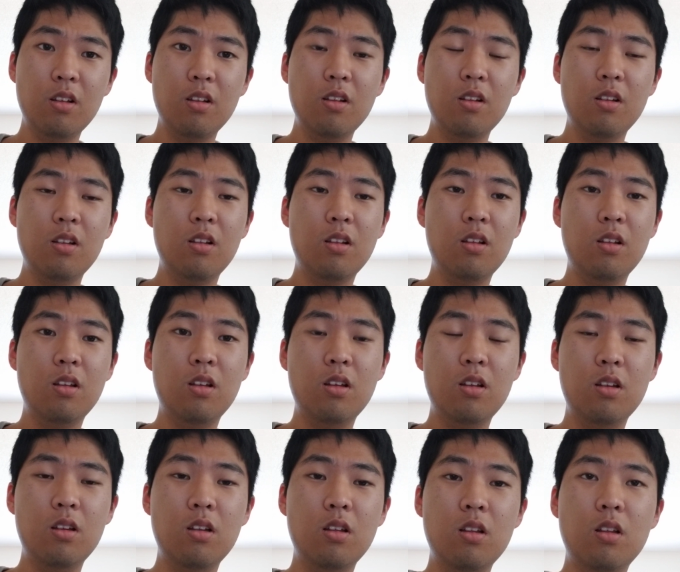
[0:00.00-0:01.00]

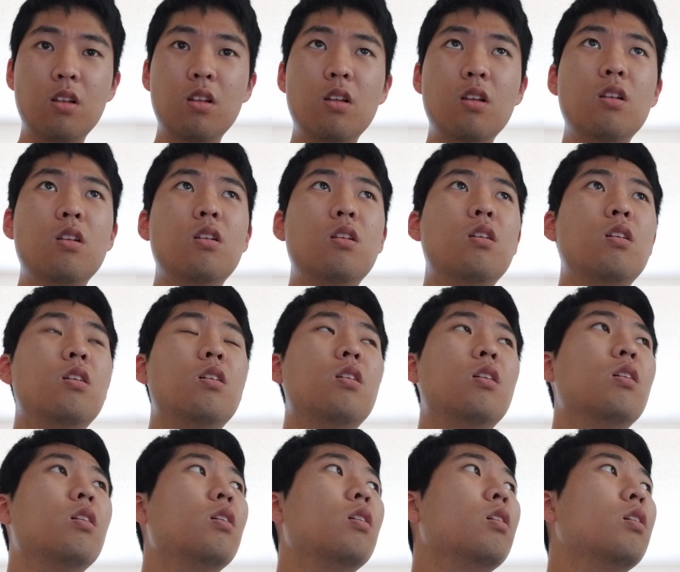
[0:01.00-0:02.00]

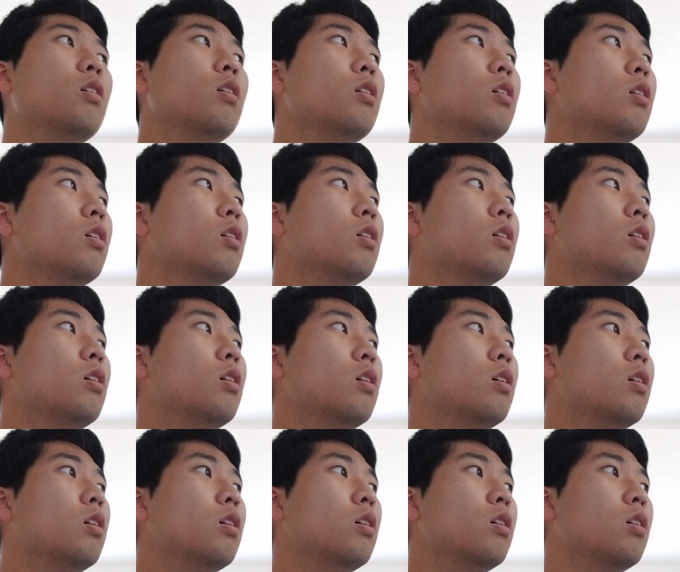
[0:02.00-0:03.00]

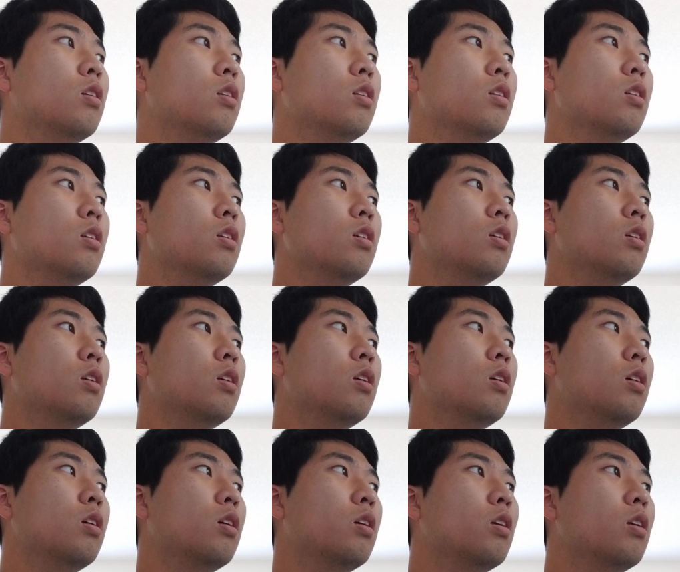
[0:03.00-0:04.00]

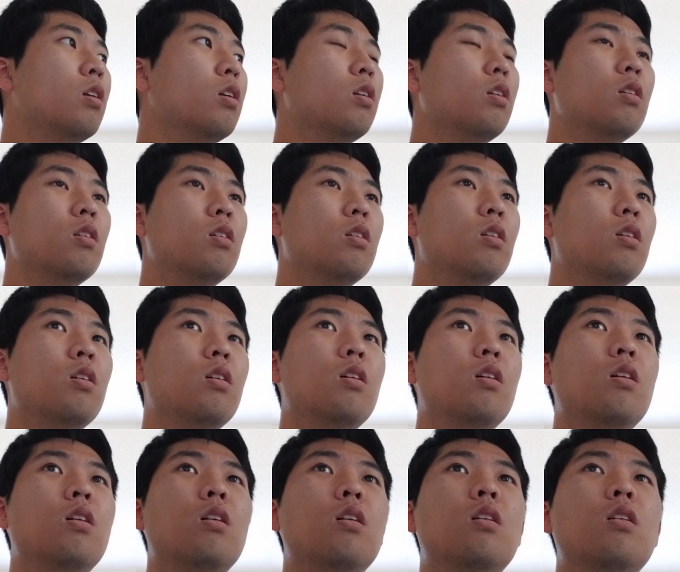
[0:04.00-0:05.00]

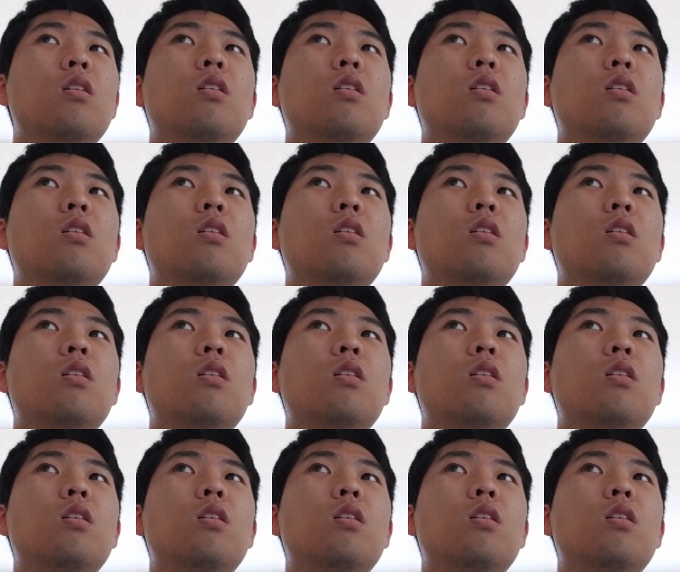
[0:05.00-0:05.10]
(silence)